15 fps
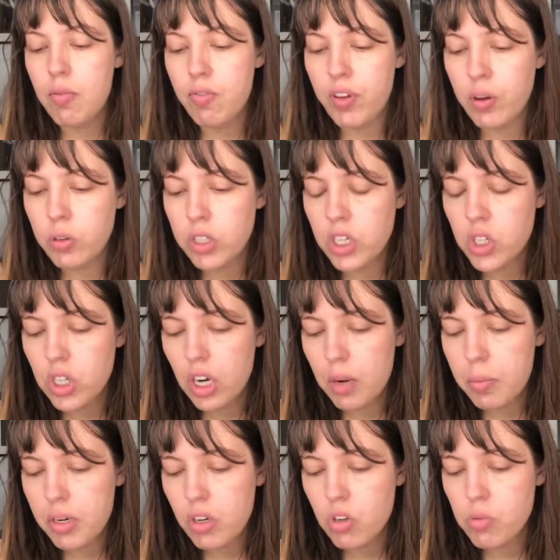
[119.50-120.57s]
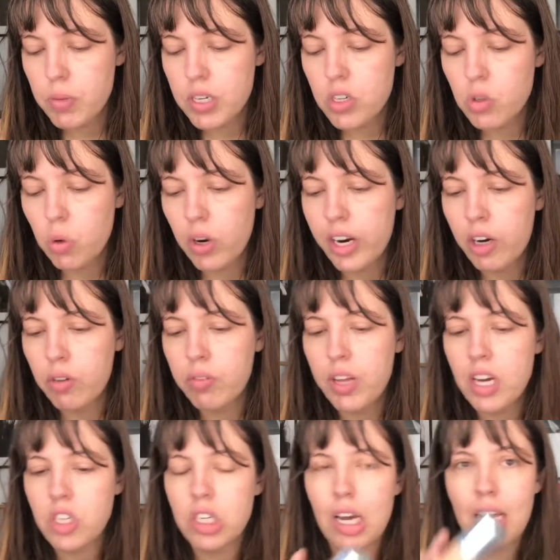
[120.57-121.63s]
foundation, I'm going to use my Dior Air
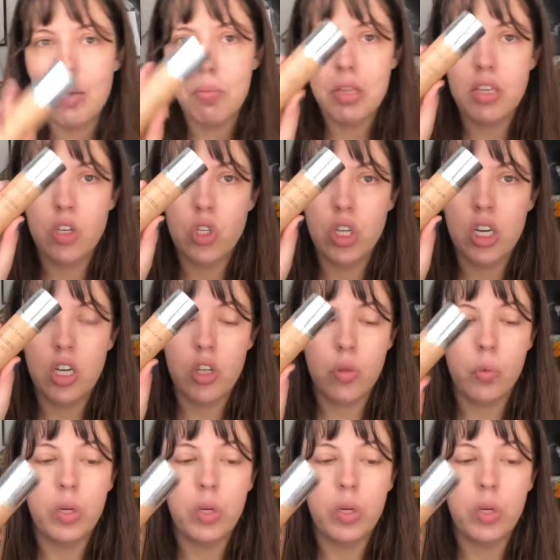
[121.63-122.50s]
Flash. I'm in the shade